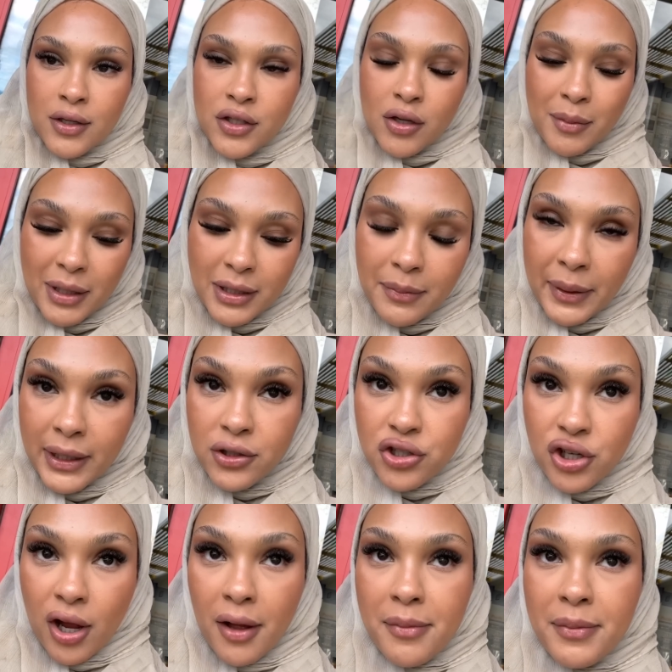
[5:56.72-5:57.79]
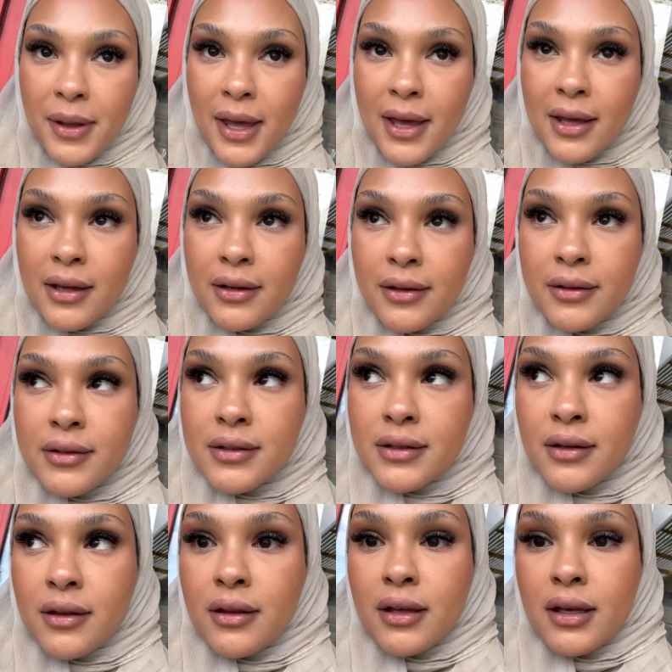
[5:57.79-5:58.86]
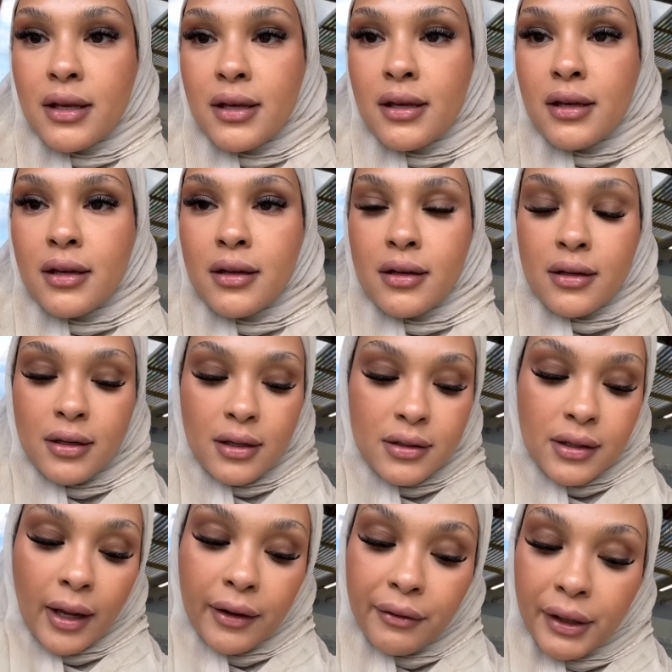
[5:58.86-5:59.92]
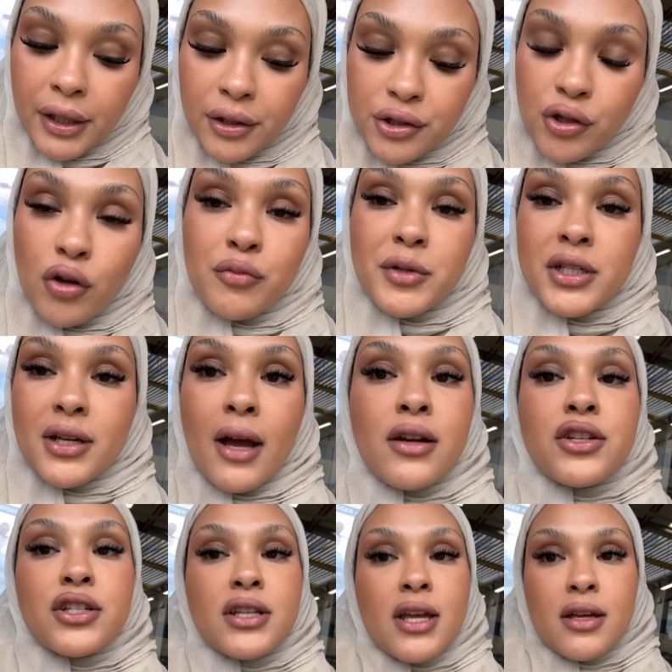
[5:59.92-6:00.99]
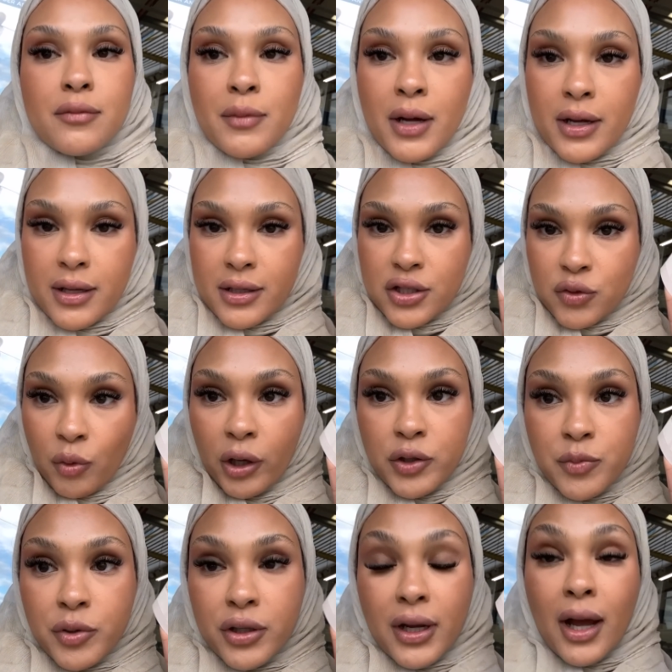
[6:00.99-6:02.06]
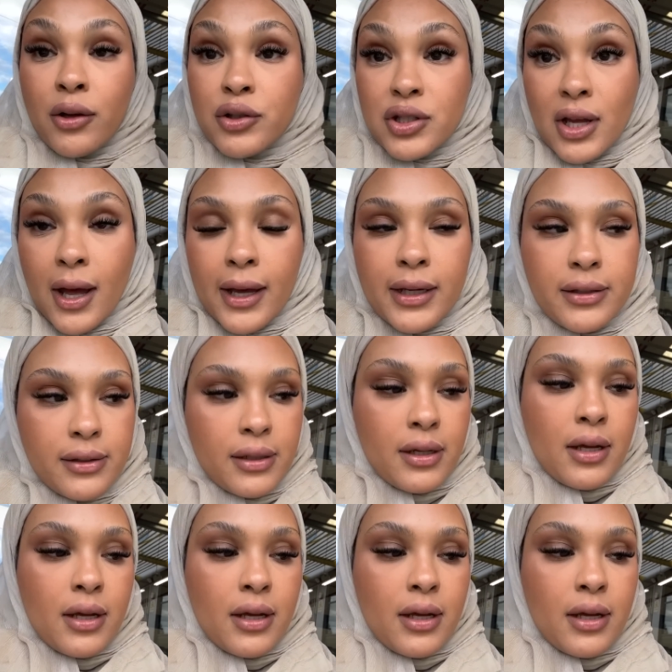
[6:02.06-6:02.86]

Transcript: So I'm at the paint shop, and the decorator told me to actually take my swatch book outside